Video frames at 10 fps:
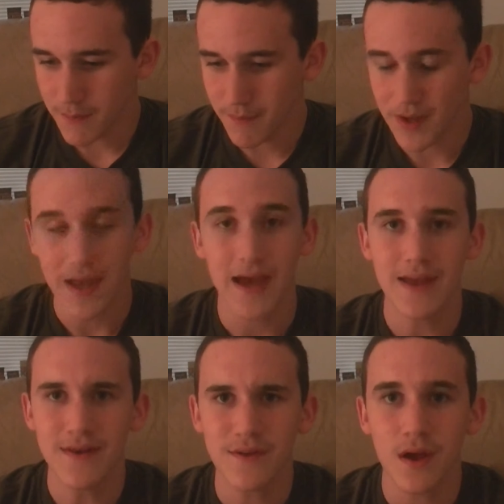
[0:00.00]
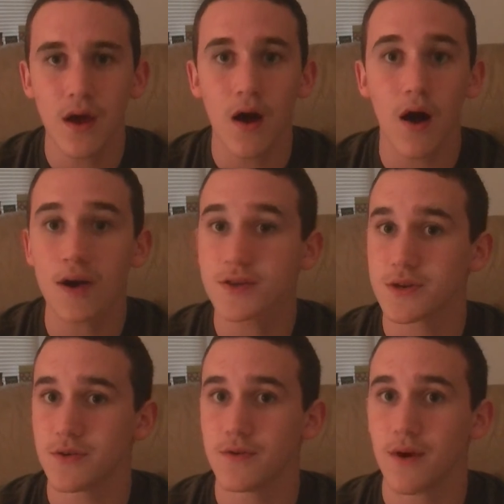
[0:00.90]
But yeah, also,
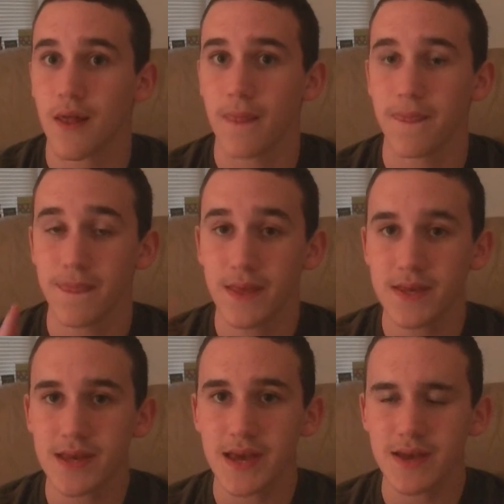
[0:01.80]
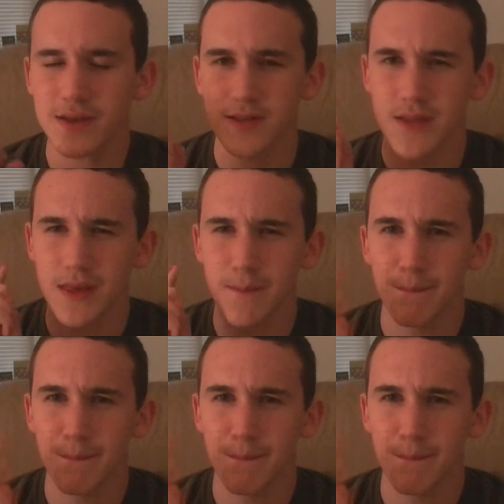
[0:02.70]
this has the